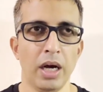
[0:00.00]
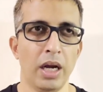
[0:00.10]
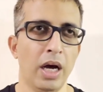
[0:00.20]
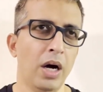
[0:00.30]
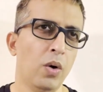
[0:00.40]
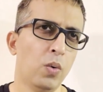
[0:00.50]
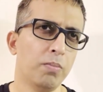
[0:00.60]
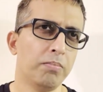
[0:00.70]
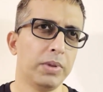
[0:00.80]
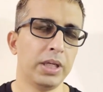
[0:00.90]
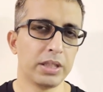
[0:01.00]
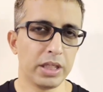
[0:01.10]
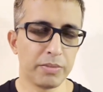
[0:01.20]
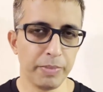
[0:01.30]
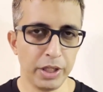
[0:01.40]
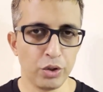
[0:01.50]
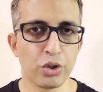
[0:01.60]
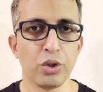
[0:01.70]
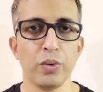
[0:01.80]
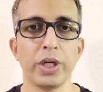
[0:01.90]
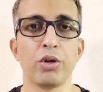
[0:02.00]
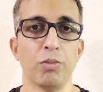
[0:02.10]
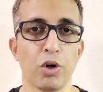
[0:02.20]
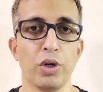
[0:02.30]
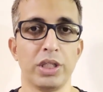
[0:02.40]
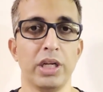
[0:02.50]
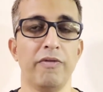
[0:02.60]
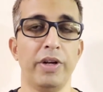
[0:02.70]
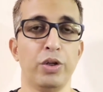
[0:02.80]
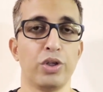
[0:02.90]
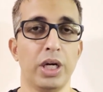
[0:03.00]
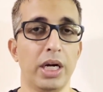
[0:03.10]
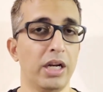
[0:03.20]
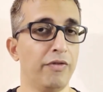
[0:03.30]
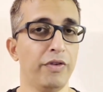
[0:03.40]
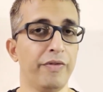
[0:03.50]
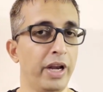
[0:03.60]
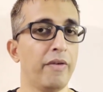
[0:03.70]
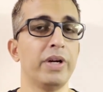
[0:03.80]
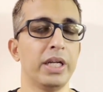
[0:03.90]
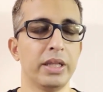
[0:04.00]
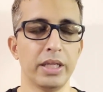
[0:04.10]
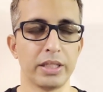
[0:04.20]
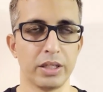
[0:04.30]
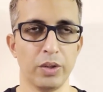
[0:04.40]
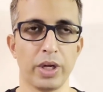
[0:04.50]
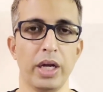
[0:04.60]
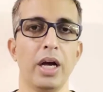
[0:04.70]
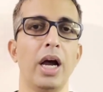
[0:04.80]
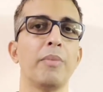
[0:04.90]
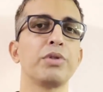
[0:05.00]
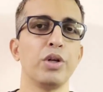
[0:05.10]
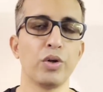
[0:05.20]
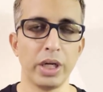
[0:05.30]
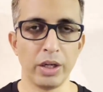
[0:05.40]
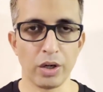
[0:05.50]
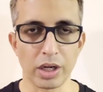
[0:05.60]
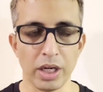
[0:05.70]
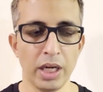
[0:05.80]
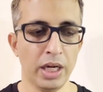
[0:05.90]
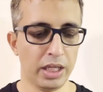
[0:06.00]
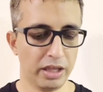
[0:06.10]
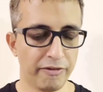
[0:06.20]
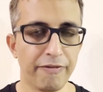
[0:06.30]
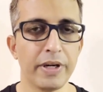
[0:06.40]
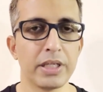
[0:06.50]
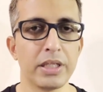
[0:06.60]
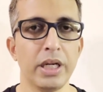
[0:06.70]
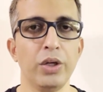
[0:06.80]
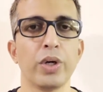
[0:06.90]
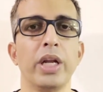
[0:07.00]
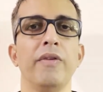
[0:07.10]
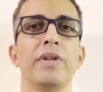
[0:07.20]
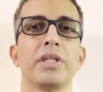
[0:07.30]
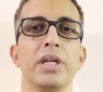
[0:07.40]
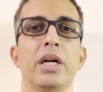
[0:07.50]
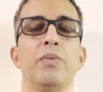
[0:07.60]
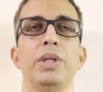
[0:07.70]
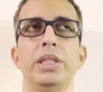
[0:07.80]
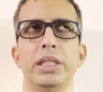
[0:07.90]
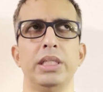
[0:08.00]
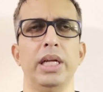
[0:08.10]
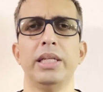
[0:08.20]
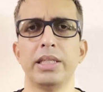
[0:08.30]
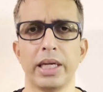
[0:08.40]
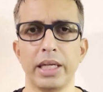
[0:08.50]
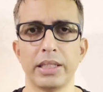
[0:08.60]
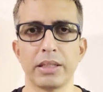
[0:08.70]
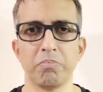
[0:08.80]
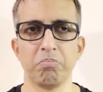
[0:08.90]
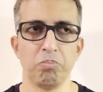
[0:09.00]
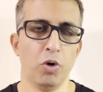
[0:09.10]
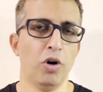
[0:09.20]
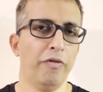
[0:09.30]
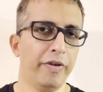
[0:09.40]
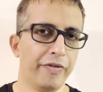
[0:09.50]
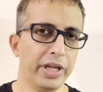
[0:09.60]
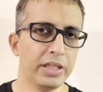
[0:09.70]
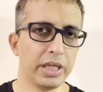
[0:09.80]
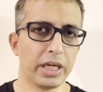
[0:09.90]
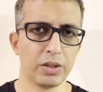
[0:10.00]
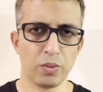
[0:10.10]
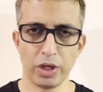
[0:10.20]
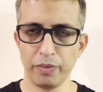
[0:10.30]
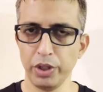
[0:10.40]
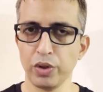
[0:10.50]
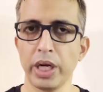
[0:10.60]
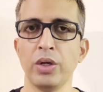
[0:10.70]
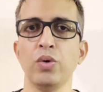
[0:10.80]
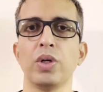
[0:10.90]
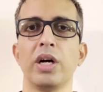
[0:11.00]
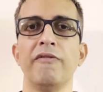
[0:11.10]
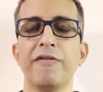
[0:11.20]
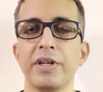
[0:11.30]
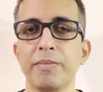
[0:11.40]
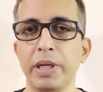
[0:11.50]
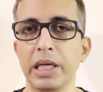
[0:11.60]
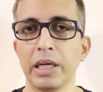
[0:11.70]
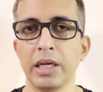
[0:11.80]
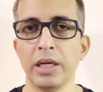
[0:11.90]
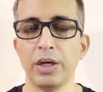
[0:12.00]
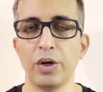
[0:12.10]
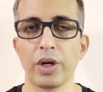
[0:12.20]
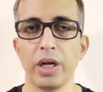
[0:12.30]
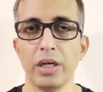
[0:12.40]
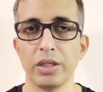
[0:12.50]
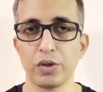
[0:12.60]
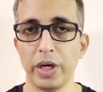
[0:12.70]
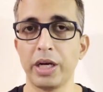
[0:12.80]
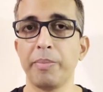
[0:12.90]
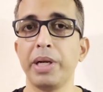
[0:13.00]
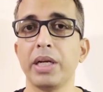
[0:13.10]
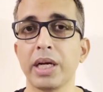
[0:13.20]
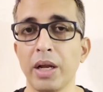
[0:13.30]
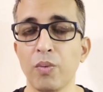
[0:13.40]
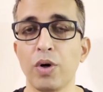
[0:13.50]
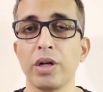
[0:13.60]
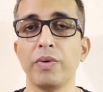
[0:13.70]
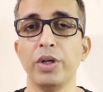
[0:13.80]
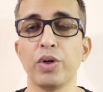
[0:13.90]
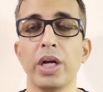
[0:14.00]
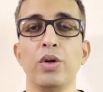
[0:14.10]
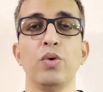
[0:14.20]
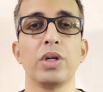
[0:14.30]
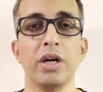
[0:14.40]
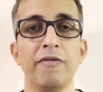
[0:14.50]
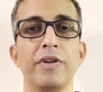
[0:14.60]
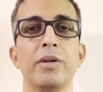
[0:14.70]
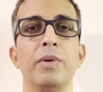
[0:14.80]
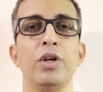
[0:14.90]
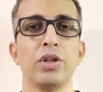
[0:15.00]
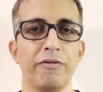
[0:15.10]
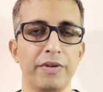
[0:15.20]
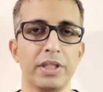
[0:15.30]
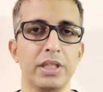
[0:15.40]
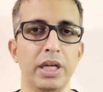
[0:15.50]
Now, does this mean you should do it tomorrow itself when you start, and if you've never done this? Okay, absolutely not. The first day you can even start with just 10 seconds or 15 seconds, whatever you can do comfortably. Okay, so I repeat again, whatever you can do comfortably on the first